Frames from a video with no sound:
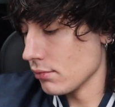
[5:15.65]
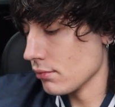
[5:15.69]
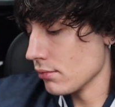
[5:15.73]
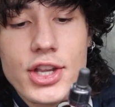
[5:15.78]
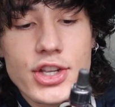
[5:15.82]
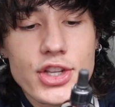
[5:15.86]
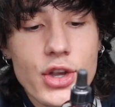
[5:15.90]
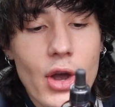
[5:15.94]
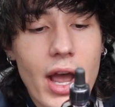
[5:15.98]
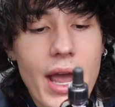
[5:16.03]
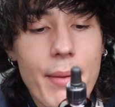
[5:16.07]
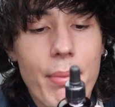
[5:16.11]

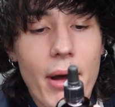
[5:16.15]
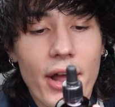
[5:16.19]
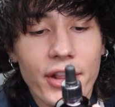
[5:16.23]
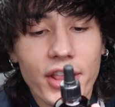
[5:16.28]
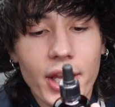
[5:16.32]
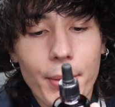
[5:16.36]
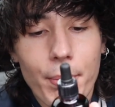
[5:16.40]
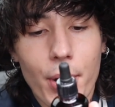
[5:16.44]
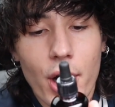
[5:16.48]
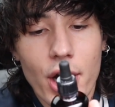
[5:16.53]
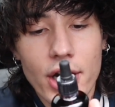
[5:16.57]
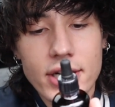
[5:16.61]
So I bought
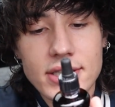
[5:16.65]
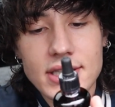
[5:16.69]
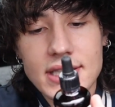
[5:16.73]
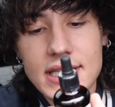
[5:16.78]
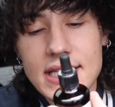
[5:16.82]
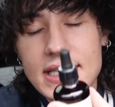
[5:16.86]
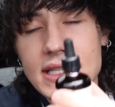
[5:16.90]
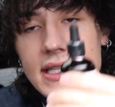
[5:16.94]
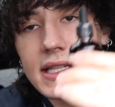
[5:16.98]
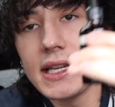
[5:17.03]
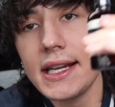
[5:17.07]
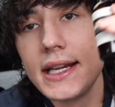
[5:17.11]
the
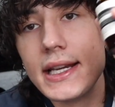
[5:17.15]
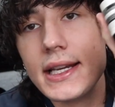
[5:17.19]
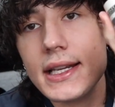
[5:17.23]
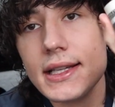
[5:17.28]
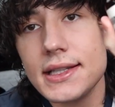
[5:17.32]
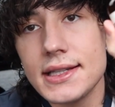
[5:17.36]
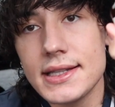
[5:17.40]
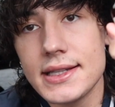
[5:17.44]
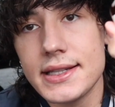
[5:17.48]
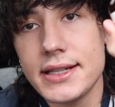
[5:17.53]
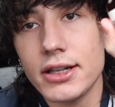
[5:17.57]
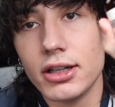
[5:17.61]
parsley
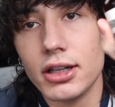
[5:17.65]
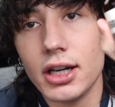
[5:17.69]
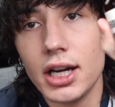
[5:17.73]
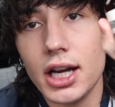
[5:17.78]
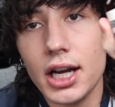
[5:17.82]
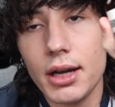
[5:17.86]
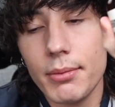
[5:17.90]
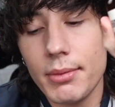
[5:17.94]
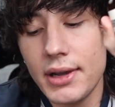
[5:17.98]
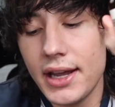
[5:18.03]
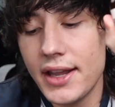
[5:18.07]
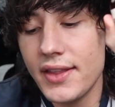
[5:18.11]
seed
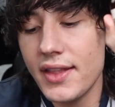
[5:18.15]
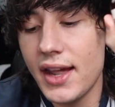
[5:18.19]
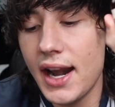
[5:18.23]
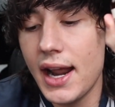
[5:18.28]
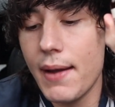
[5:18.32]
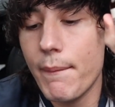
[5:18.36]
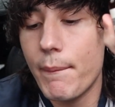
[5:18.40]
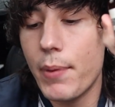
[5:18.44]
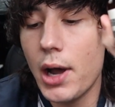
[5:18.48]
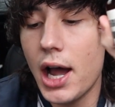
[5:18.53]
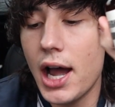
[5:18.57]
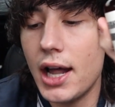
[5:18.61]
serum and then
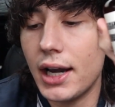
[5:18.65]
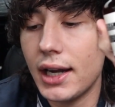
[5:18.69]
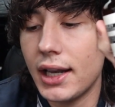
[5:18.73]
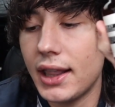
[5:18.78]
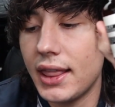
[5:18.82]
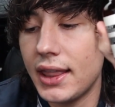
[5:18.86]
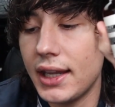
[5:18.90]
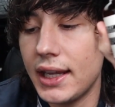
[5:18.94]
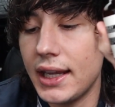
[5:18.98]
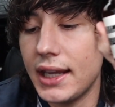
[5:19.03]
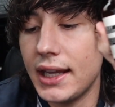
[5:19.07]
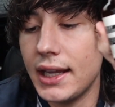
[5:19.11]
I bought
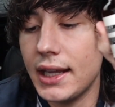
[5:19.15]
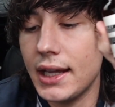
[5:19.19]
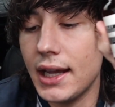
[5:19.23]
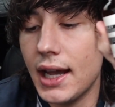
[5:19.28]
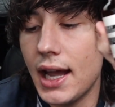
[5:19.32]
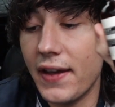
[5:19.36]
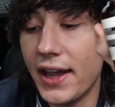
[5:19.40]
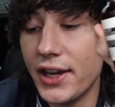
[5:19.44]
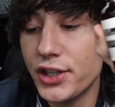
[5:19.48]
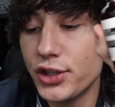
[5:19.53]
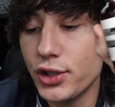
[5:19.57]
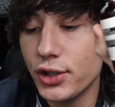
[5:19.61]
the
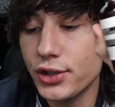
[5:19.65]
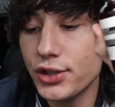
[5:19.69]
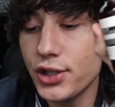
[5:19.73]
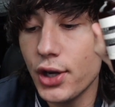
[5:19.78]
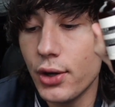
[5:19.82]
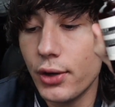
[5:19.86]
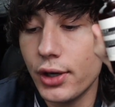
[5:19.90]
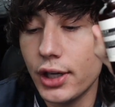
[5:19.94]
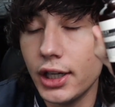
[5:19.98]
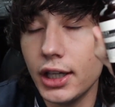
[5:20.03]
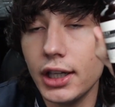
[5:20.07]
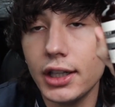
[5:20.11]
facial
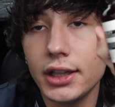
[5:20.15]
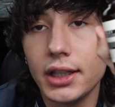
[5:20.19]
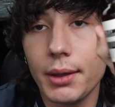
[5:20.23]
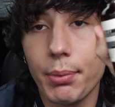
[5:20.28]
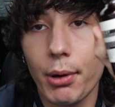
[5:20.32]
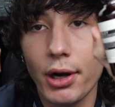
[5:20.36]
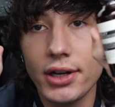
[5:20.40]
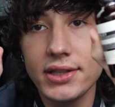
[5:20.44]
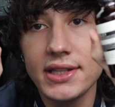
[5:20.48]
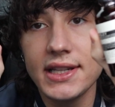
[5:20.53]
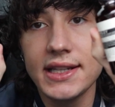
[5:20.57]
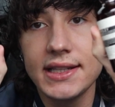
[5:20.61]
toner, the
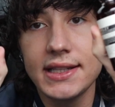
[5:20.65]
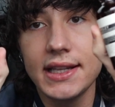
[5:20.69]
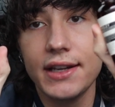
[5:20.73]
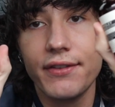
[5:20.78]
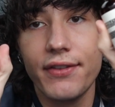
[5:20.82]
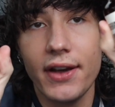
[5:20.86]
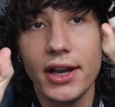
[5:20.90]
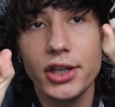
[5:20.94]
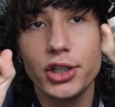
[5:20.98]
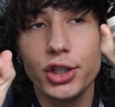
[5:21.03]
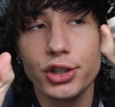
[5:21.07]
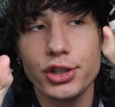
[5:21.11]
parsley seed
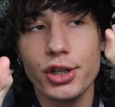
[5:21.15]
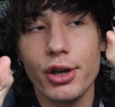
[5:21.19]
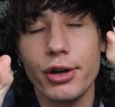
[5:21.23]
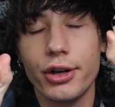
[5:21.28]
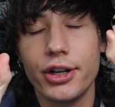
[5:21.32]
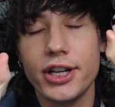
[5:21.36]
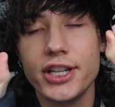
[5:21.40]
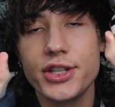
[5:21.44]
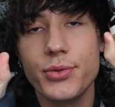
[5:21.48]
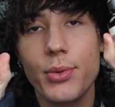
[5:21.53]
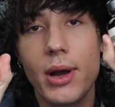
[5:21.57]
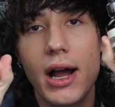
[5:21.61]
facial
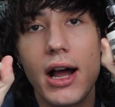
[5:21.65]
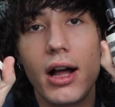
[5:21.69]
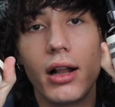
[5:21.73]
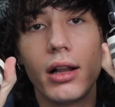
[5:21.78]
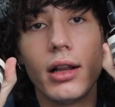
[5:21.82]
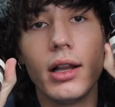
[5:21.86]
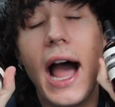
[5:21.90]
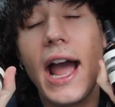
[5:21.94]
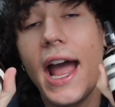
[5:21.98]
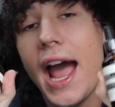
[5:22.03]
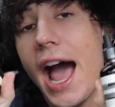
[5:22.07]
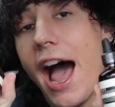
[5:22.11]
toner as
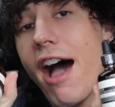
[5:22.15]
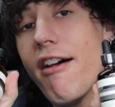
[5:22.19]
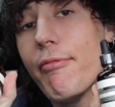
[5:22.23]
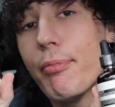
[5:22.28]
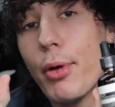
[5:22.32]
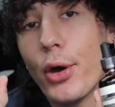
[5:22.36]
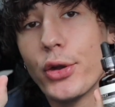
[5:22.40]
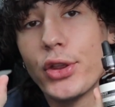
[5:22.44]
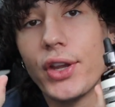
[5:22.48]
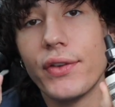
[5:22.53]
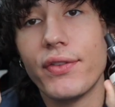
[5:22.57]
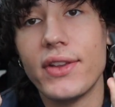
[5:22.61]
well. I have
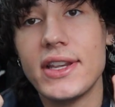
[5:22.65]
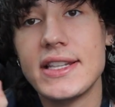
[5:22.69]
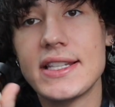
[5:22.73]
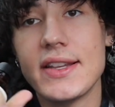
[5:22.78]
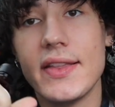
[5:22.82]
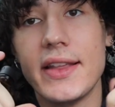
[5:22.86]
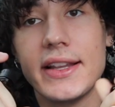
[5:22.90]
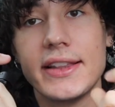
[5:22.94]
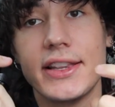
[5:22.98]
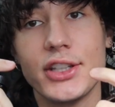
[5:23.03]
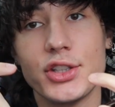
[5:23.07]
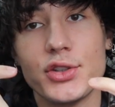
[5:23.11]
both of these
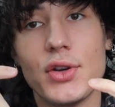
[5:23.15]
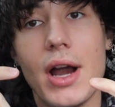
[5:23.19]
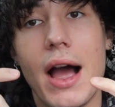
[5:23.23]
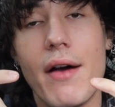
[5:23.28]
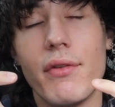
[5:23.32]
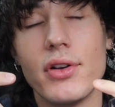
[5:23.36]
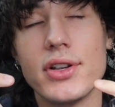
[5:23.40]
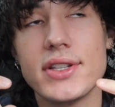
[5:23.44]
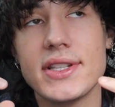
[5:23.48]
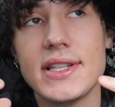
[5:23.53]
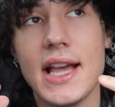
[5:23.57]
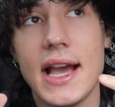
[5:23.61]
in like the
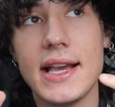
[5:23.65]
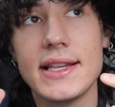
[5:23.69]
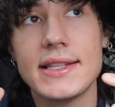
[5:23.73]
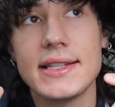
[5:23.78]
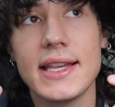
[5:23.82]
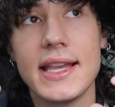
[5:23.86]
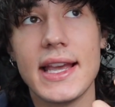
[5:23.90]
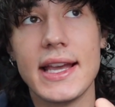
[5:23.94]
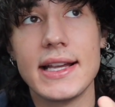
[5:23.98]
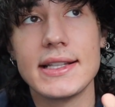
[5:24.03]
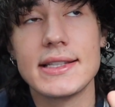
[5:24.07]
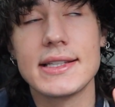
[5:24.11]
travel size
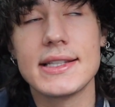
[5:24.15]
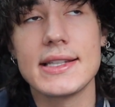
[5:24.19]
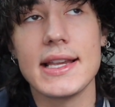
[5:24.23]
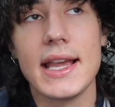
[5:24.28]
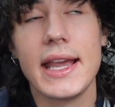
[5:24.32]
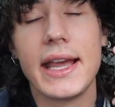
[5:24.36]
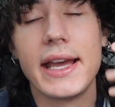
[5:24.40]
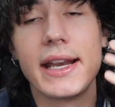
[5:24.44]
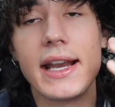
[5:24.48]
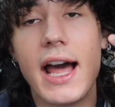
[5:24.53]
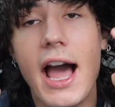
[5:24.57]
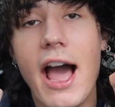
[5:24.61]
kits
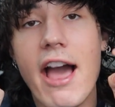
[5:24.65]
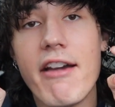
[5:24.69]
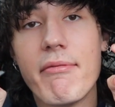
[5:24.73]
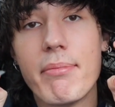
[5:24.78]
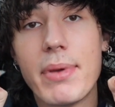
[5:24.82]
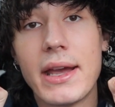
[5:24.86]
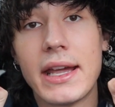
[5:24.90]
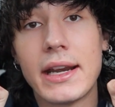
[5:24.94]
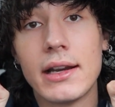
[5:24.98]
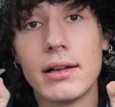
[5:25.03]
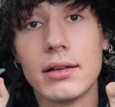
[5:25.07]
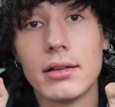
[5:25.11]
and I've
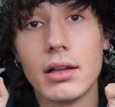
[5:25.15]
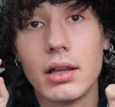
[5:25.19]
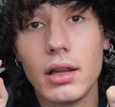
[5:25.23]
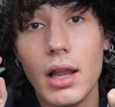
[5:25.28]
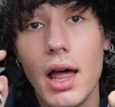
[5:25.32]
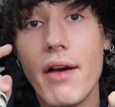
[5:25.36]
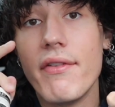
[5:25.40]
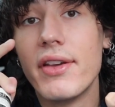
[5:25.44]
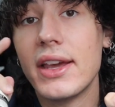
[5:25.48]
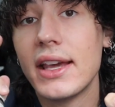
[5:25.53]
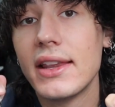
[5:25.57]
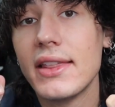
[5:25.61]
been
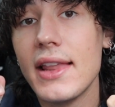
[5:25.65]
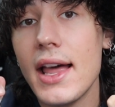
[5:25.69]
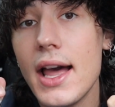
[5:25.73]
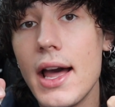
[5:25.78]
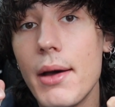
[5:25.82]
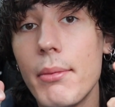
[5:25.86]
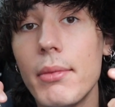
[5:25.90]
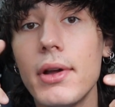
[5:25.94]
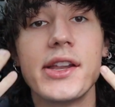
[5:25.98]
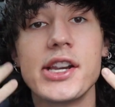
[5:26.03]
loving them.